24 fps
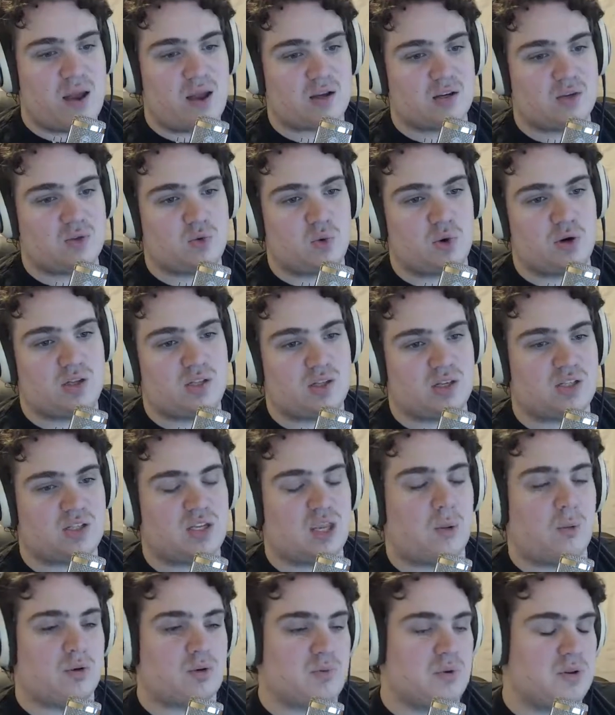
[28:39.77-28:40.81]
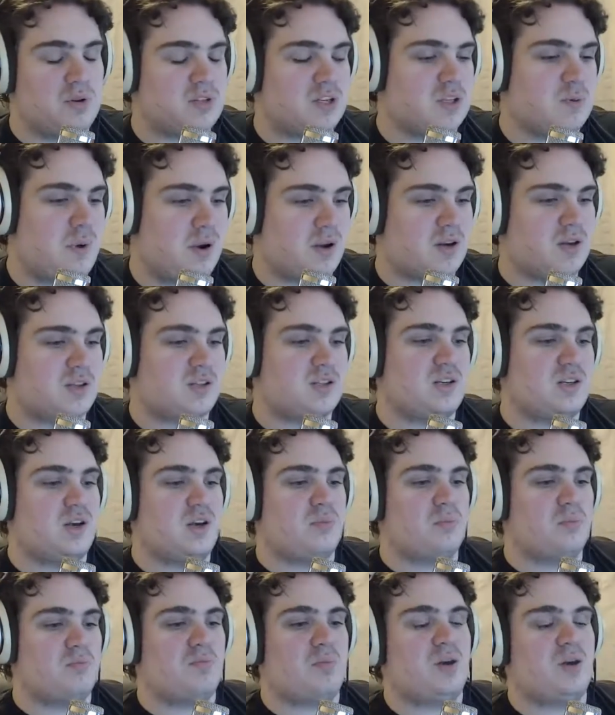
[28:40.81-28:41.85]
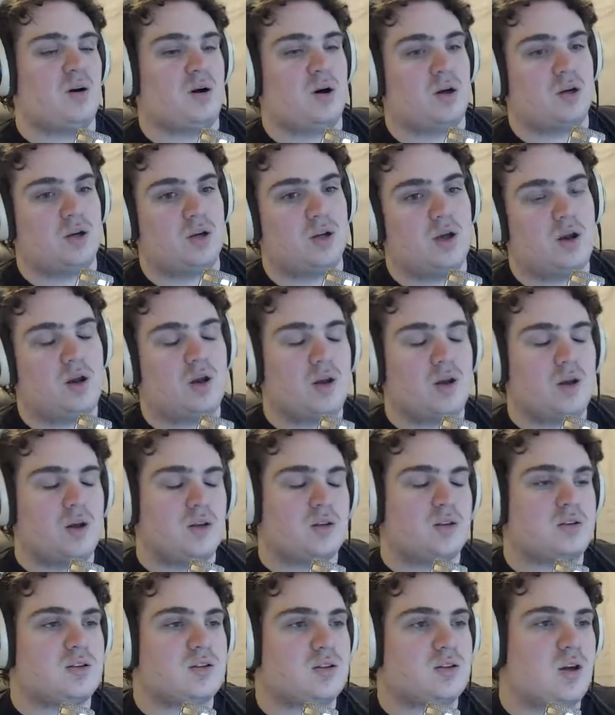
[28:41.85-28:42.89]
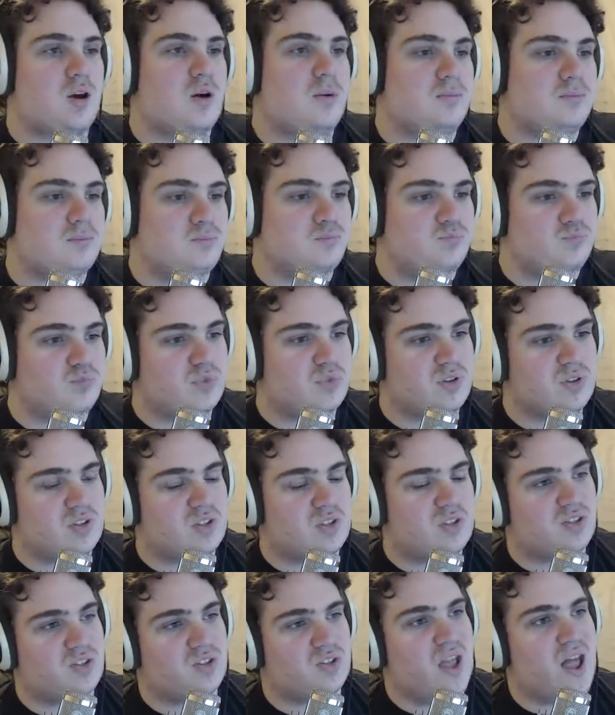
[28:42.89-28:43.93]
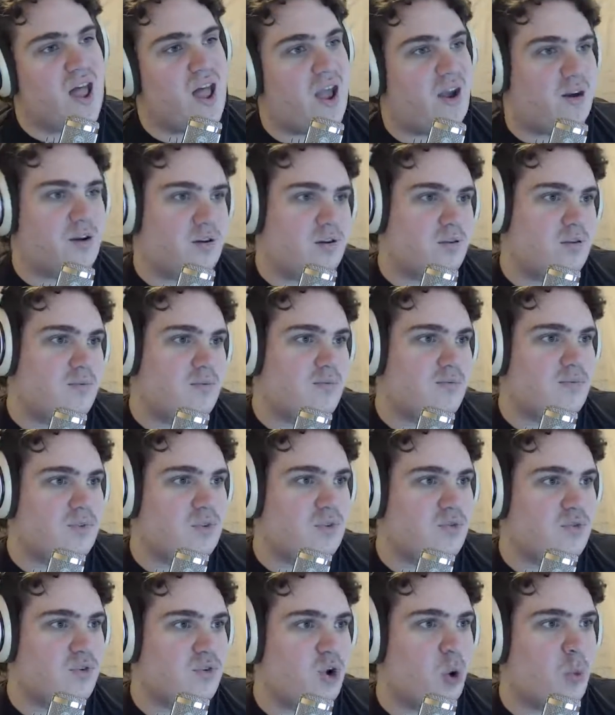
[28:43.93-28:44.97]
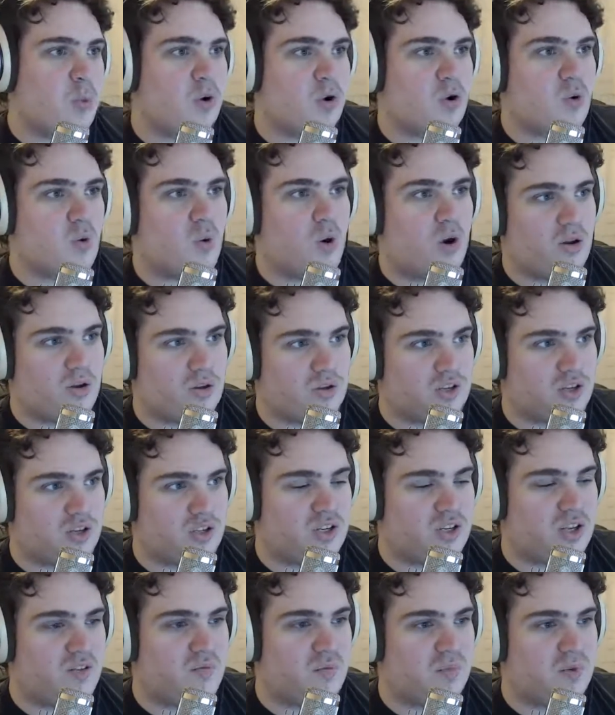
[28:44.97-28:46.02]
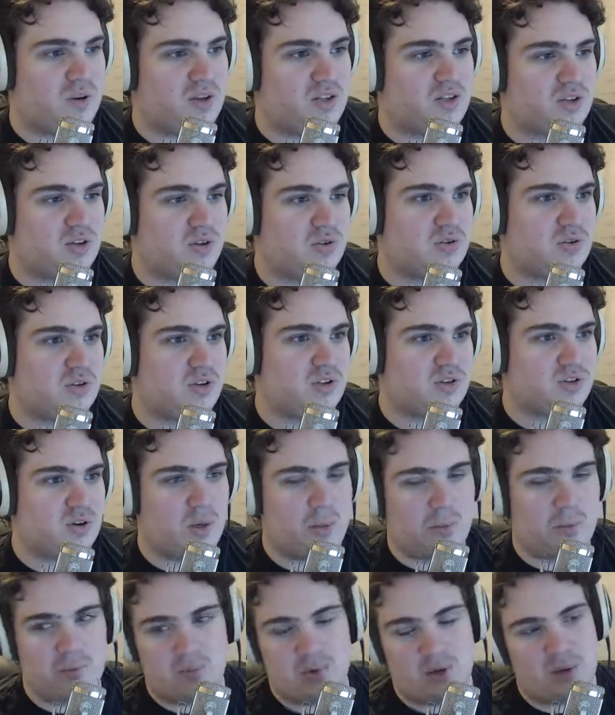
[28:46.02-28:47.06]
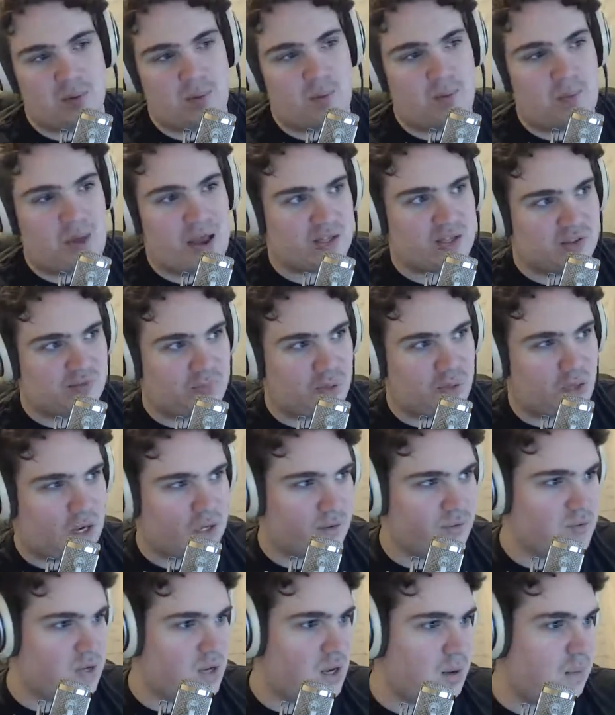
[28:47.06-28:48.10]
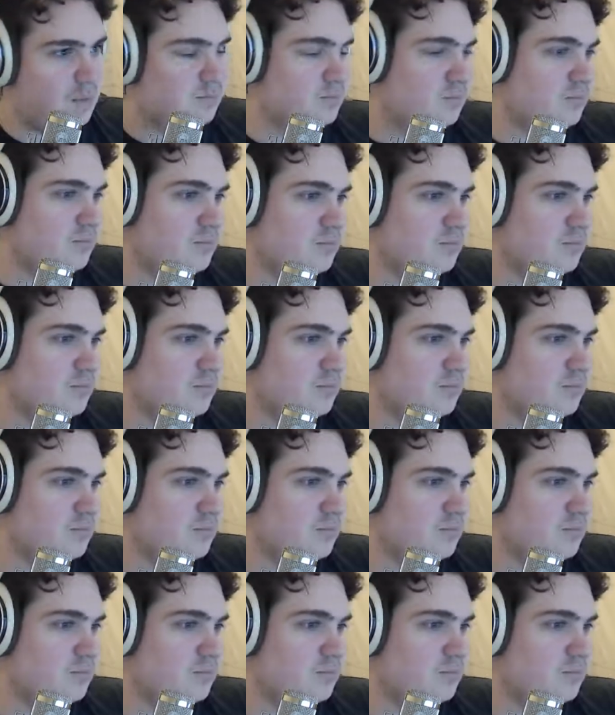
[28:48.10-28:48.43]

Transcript: back in 2016, which means expect to see him be on some stack for open quals just to give him an excuse to stream a massive block of time.